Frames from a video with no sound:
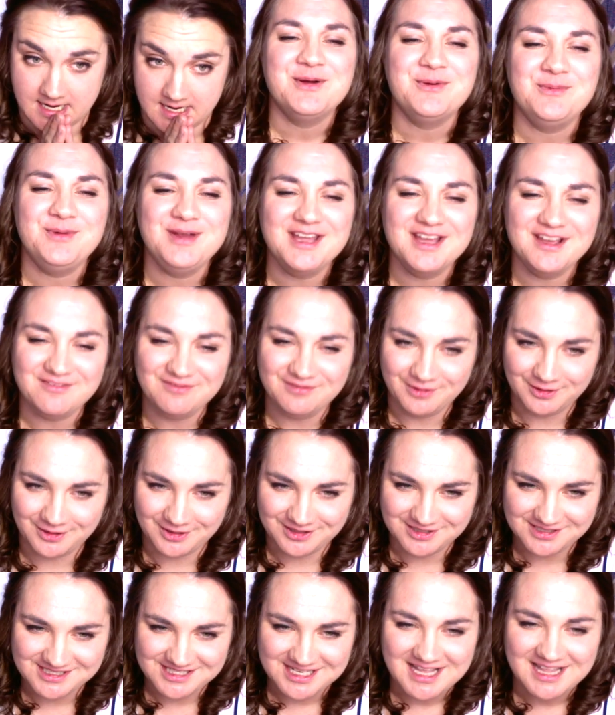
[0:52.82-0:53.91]
We have
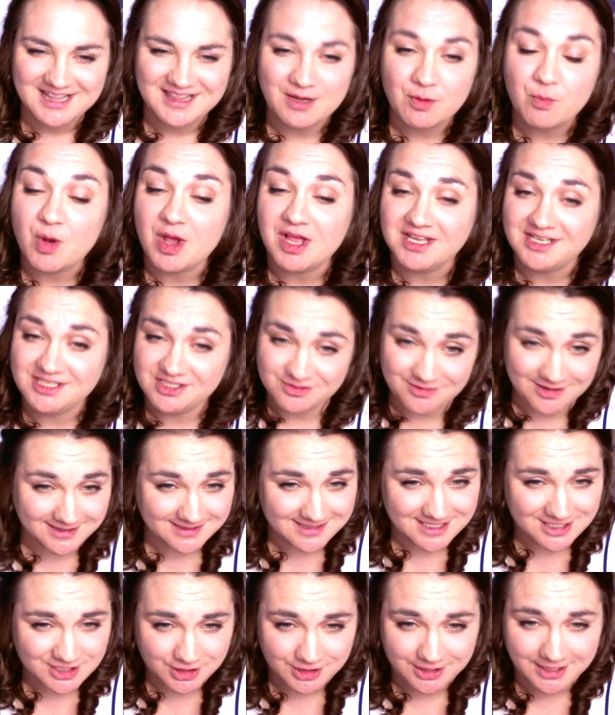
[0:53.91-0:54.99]
learned that while indirect
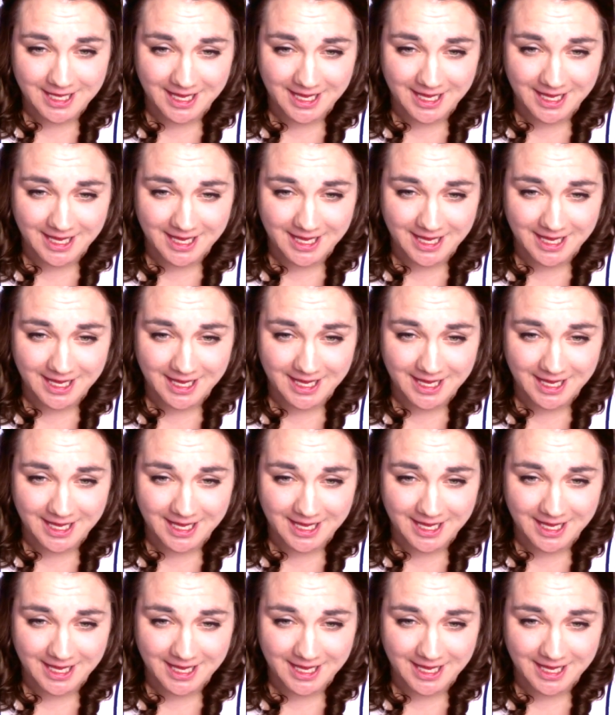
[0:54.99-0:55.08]
teaching